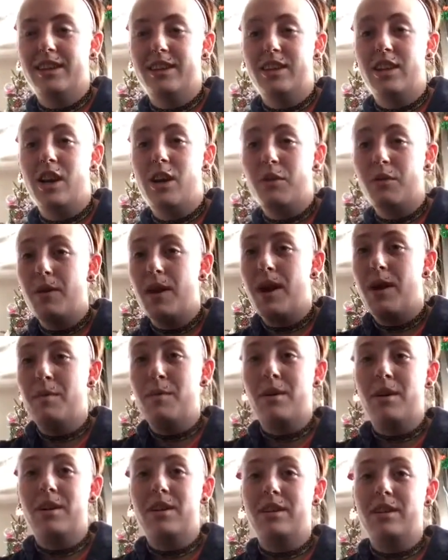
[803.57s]
No,
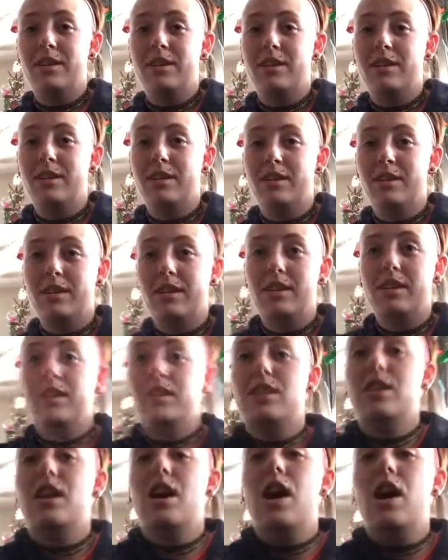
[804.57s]
Emma.
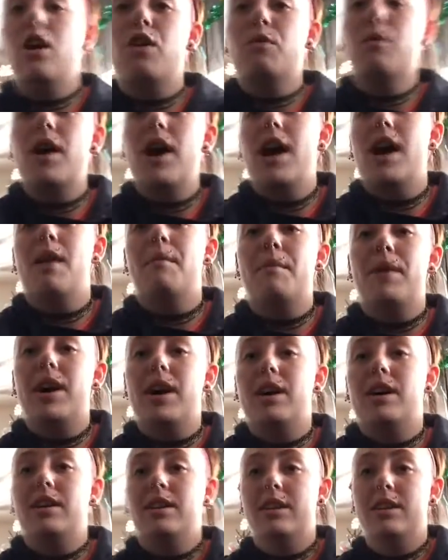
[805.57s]
No,
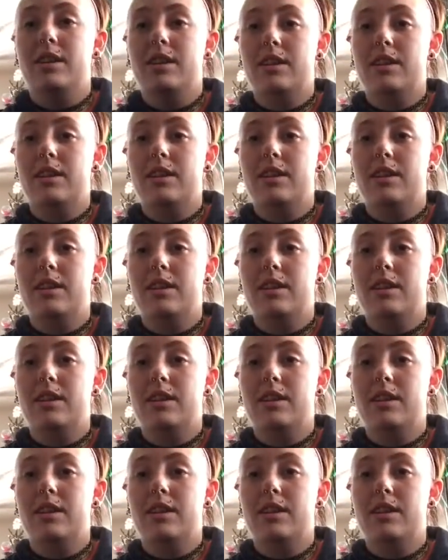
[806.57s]
Emma.